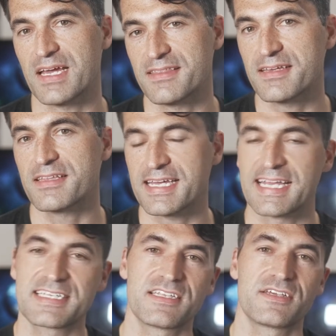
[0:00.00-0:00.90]
I think the
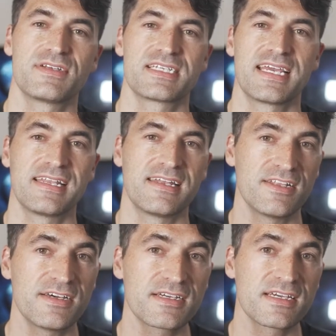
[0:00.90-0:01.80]
case that there is a
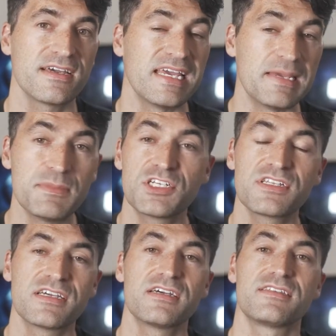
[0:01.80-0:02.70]
lurker imaging
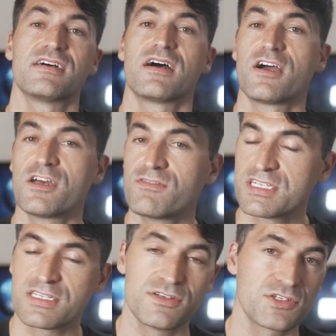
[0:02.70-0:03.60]
the Earth at high
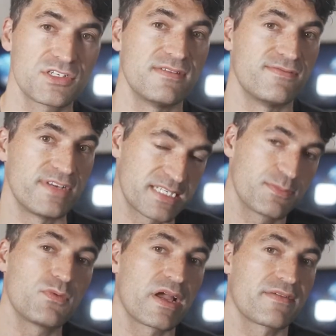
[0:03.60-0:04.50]
resolution and
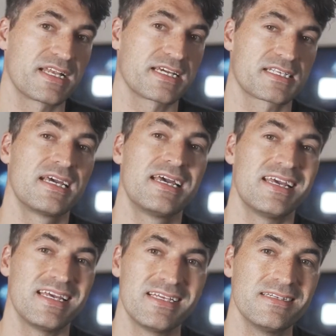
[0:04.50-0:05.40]
visible wavelengths
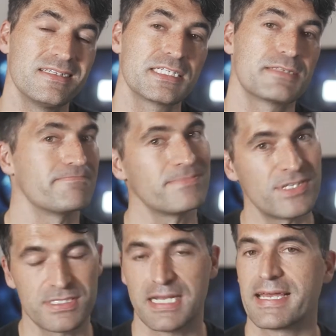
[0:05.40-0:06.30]
is
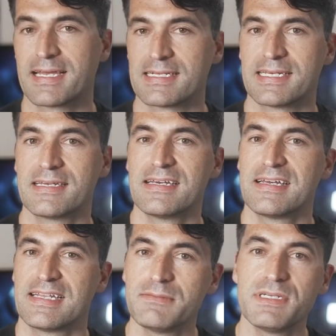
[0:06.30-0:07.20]
unlikely.
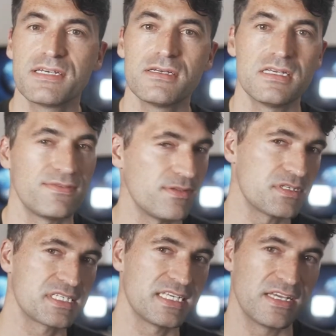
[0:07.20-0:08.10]
Let me know if you
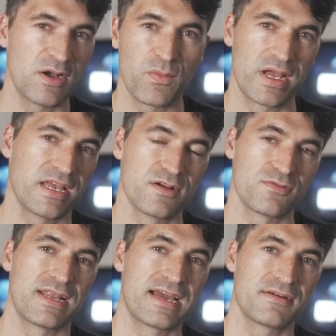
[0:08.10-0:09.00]
see a way
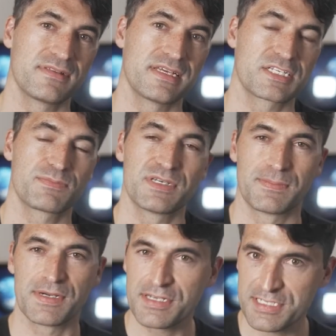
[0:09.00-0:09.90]
around this, but
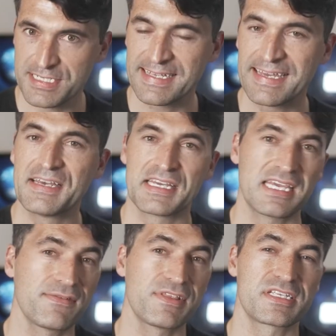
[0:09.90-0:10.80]
personally,
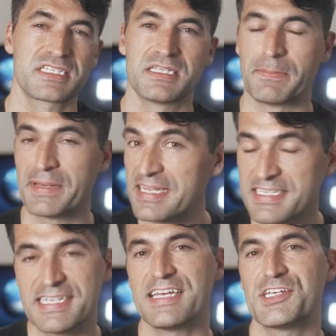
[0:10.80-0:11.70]
given the
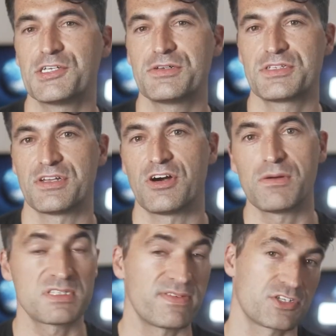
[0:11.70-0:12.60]
stability issues and
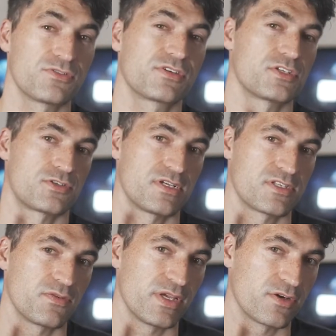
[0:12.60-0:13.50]
observational constraints
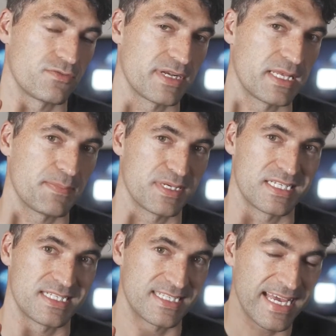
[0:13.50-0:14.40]
that we already
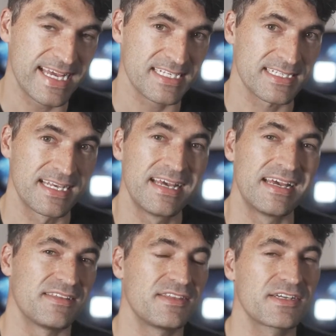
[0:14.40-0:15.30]
possess,
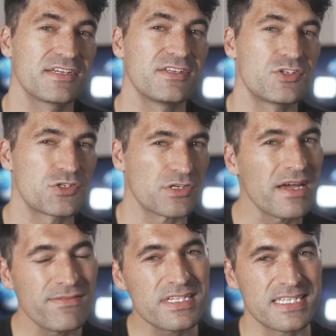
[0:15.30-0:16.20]
the
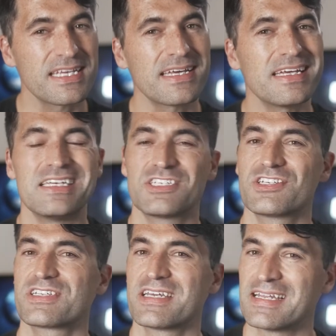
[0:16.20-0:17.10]
contrivance here is
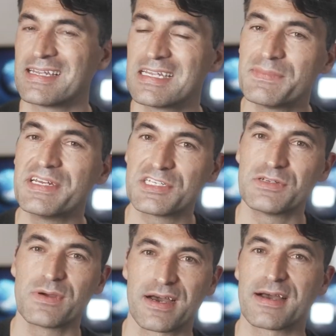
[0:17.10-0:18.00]
just a little bit
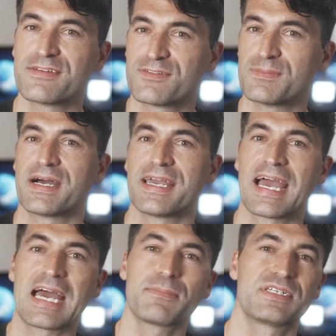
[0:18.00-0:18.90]
too high for my
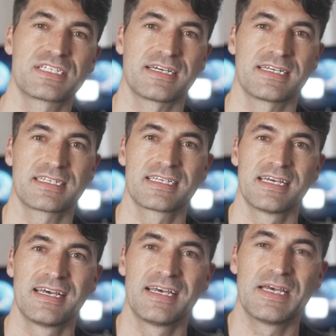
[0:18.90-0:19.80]
appetite.
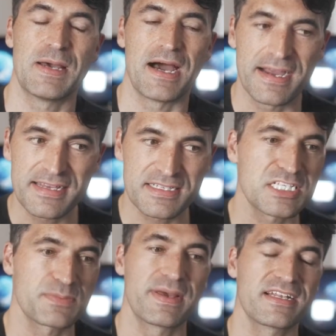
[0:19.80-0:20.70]
I
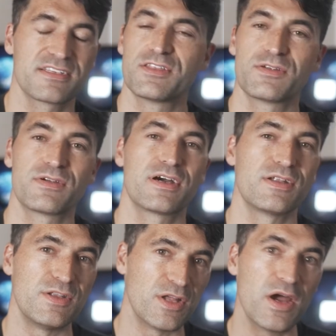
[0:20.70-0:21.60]
suspect that there are
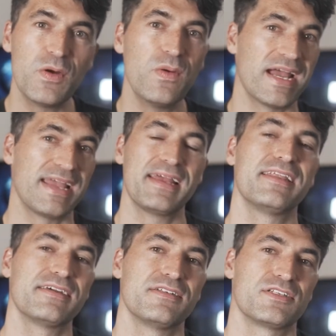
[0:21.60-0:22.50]
no
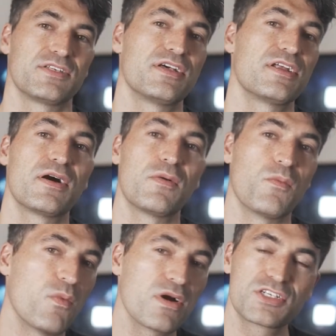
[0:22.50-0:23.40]
aliens that are
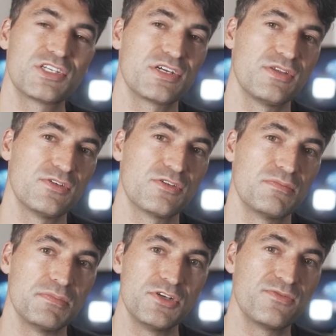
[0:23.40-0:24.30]
watching your
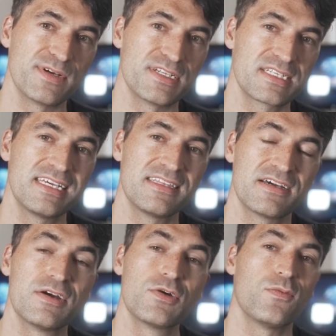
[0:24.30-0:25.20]
movements
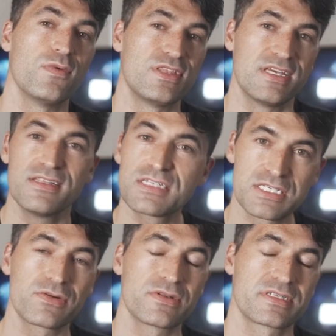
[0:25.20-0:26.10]
either within the
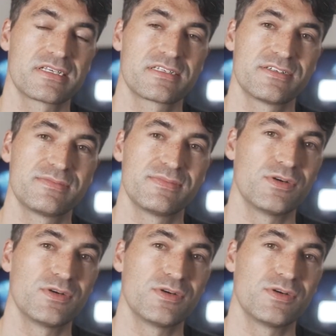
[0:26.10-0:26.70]
solar system